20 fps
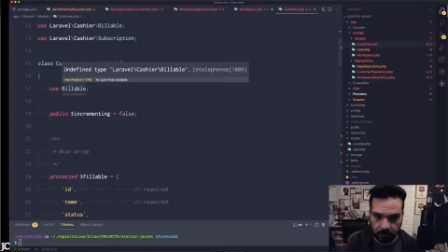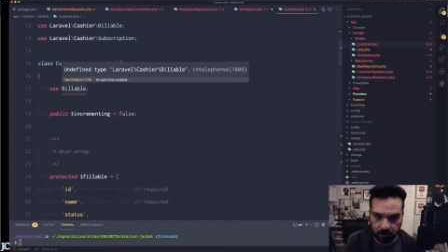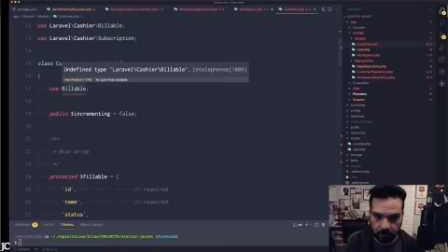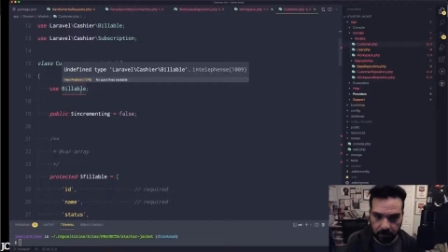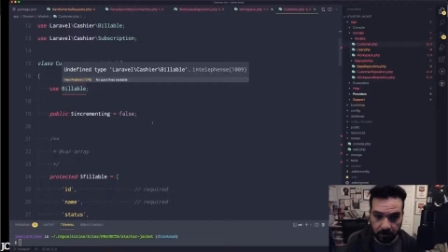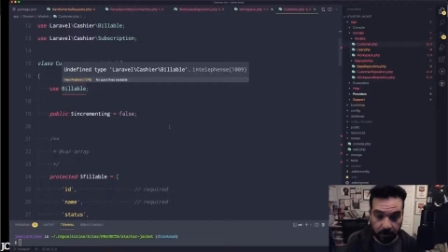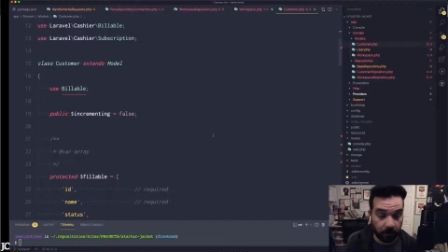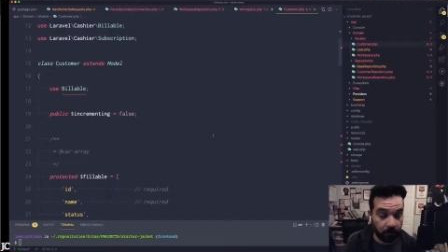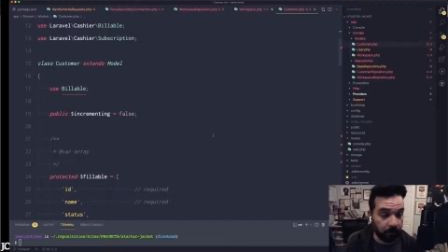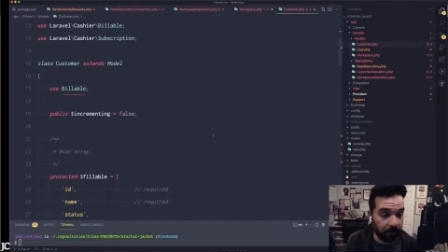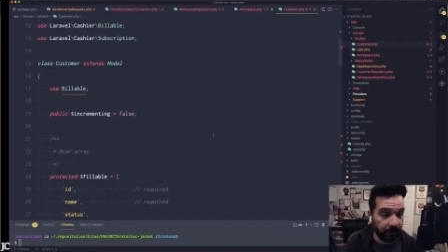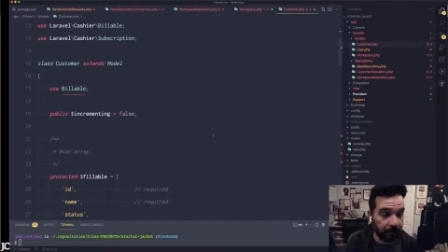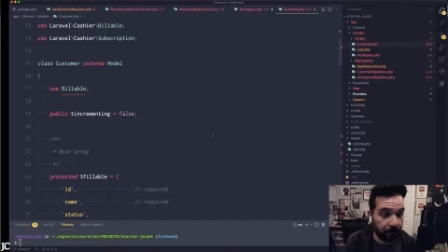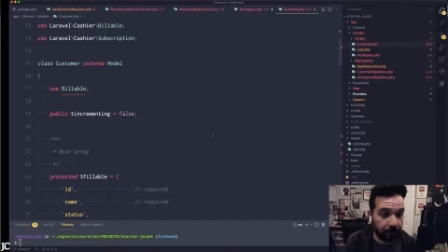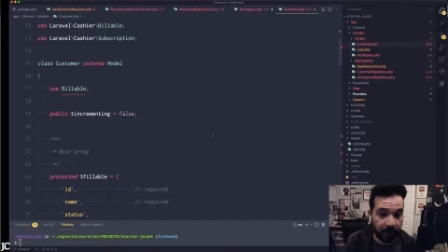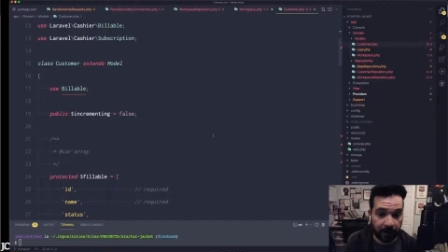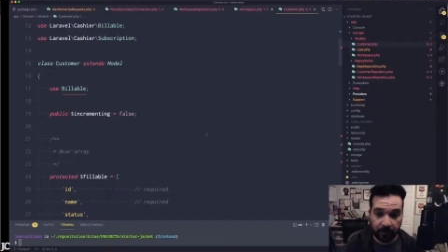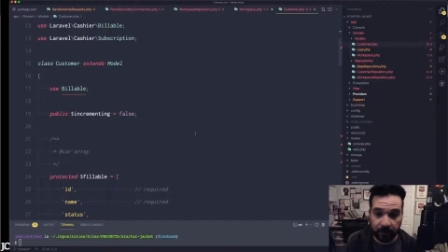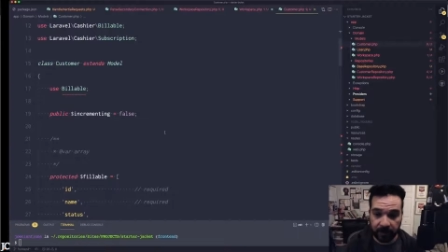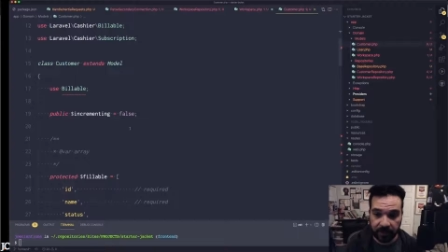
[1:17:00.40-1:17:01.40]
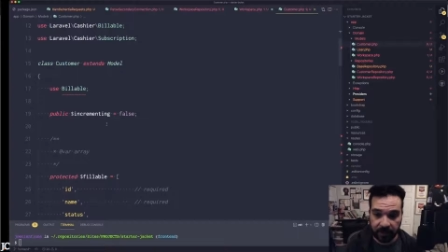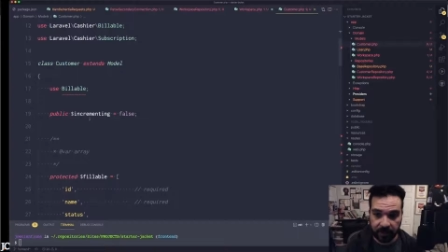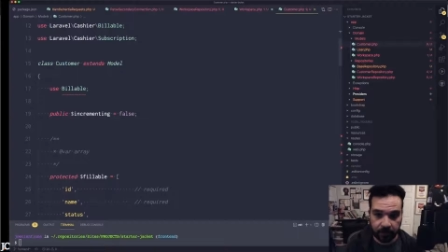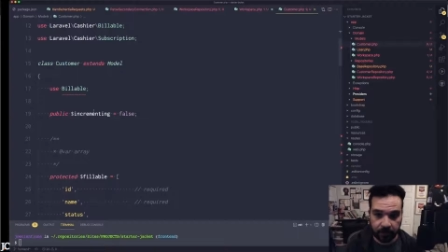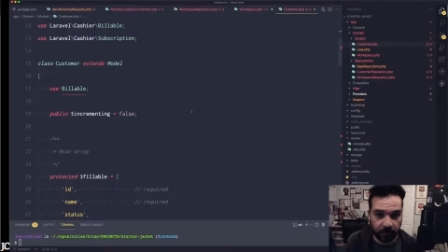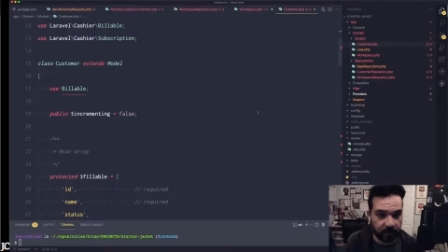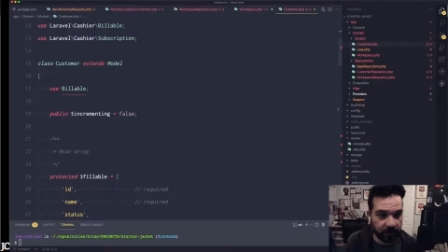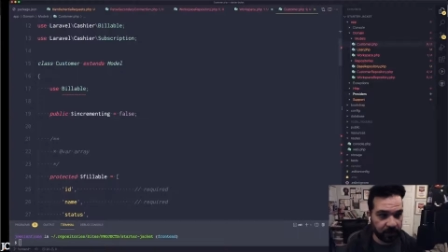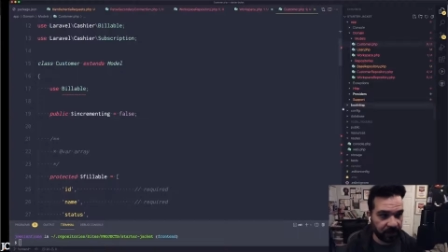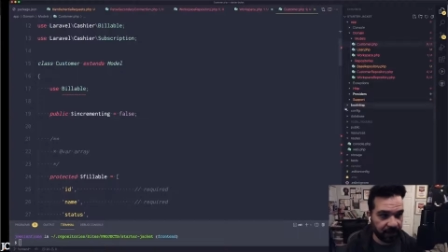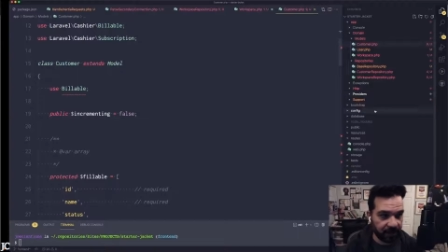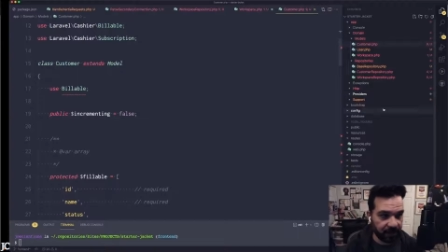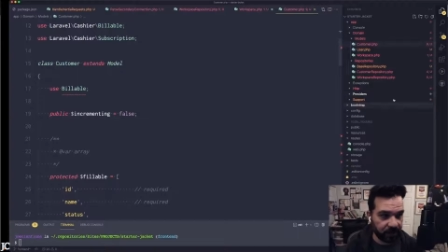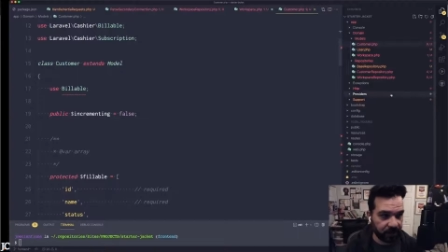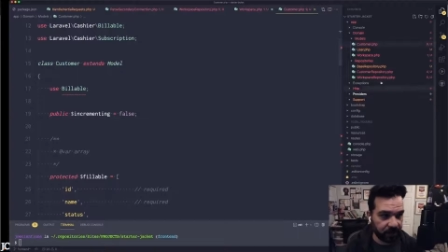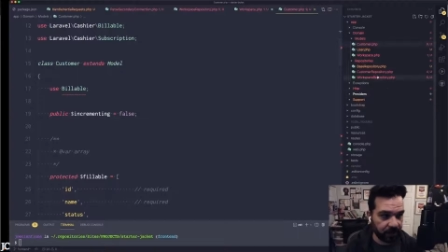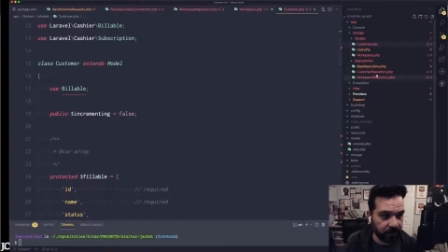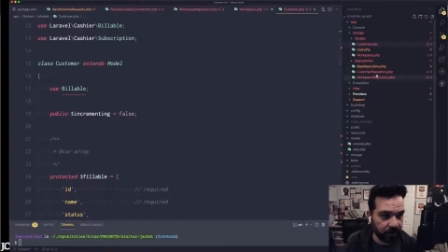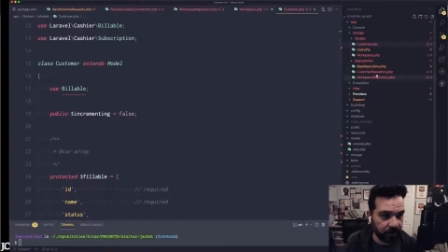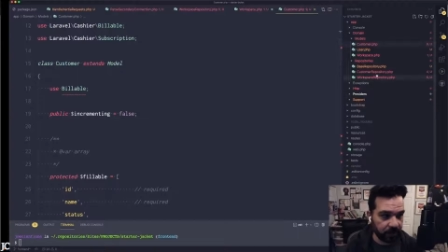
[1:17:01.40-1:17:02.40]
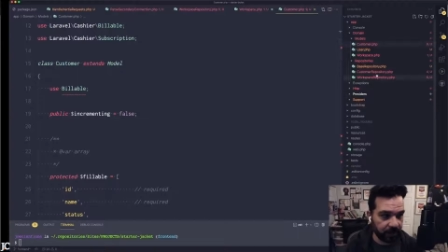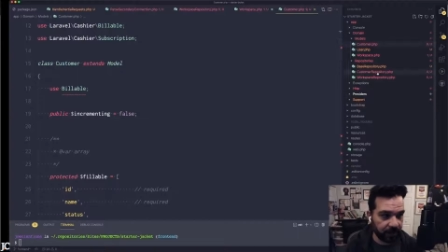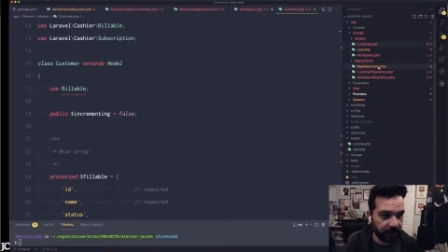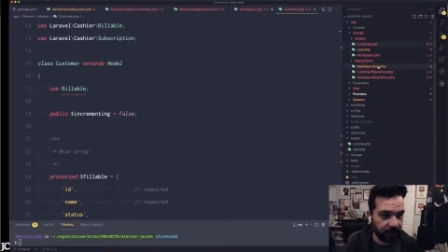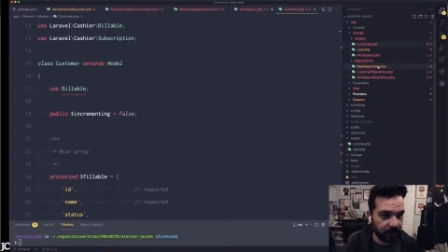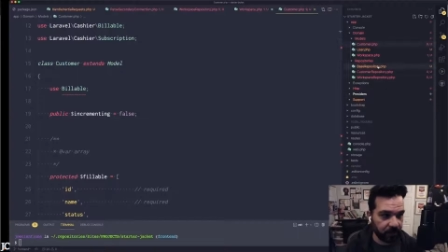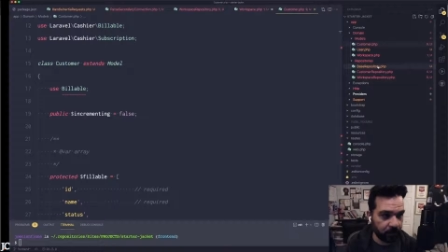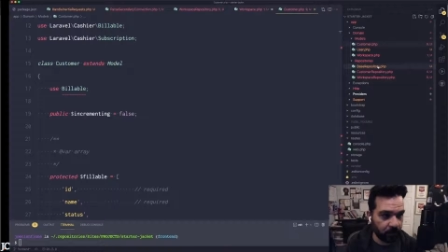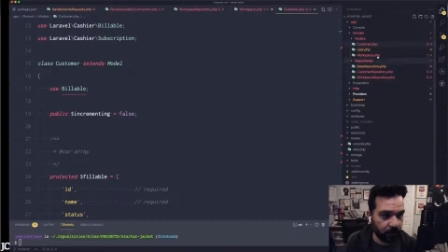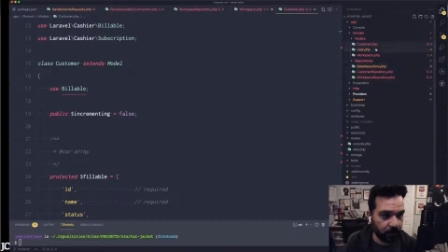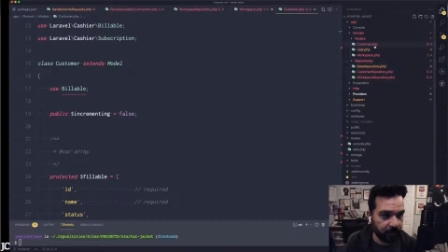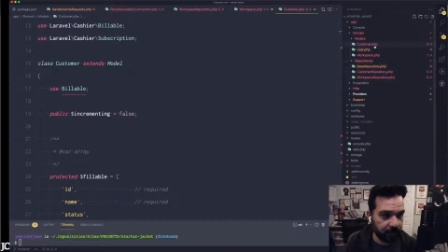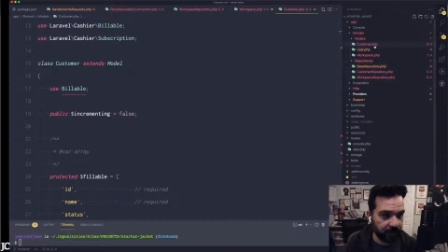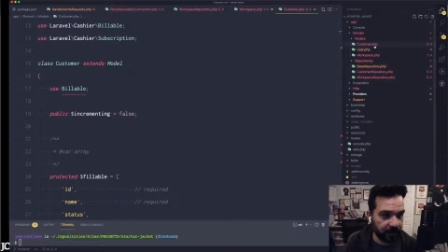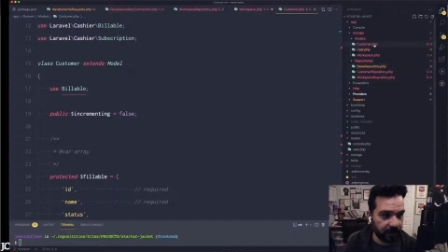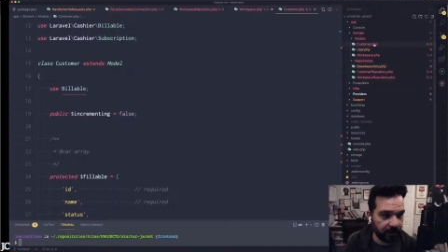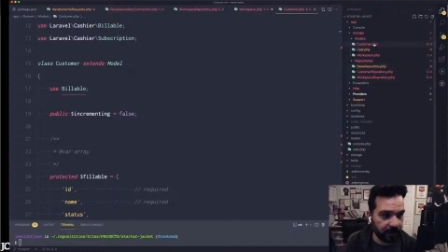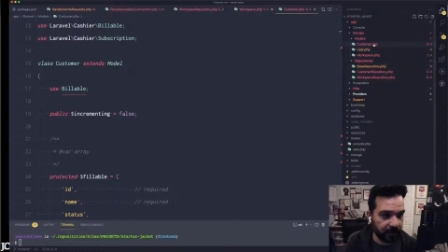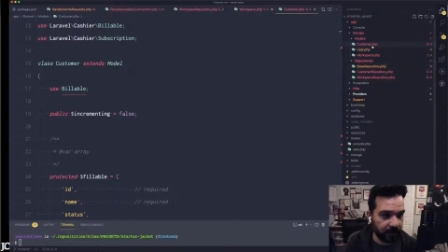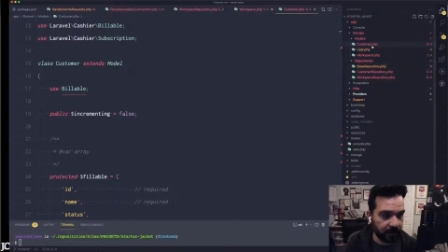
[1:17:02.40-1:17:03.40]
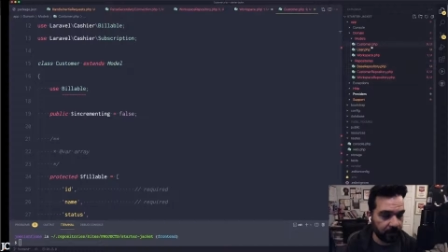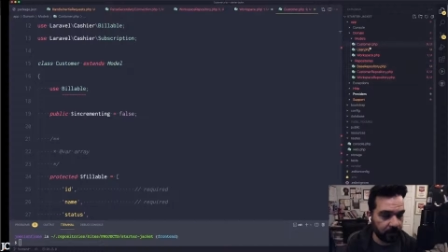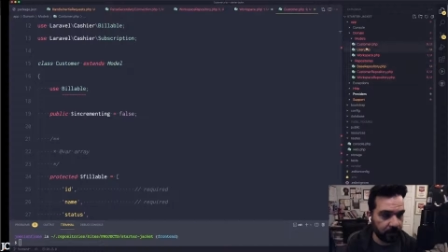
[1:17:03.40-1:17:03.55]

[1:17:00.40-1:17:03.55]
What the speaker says: Nope, I probably didn't pull in cashier at this point in time yet.